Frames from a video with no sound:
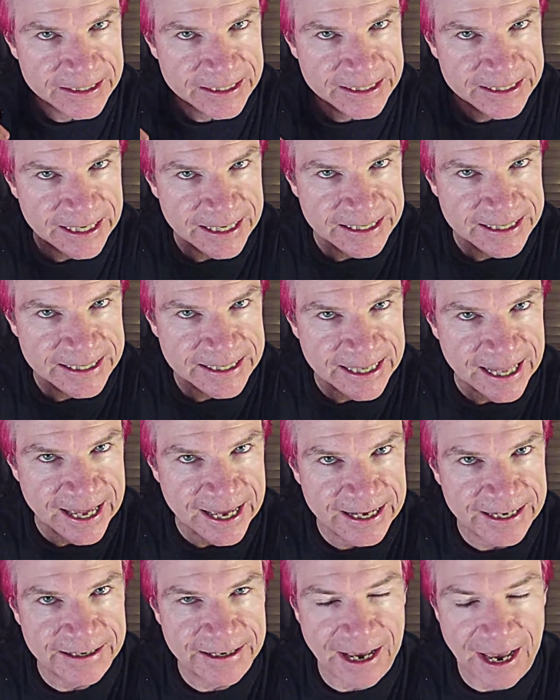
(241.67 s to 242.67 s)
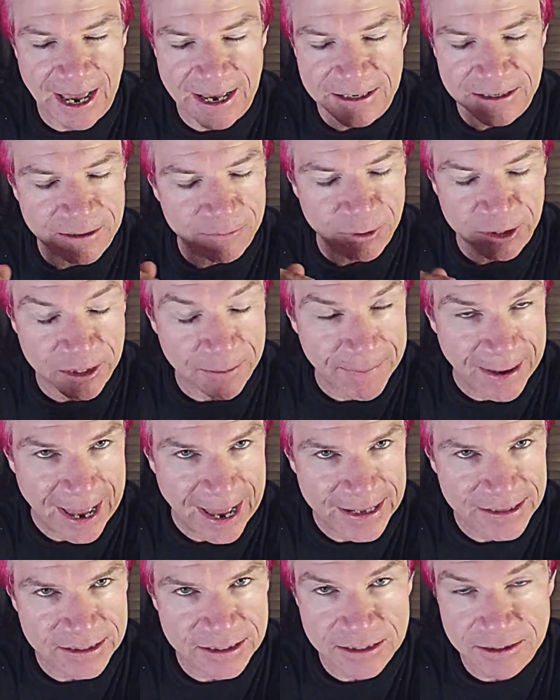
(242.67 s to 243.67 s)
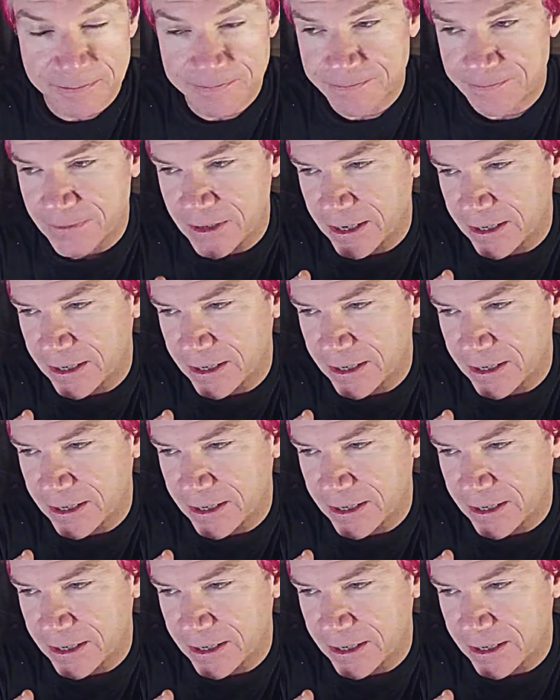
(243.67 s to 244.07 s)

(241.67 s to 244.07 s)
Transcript: since then with the bats.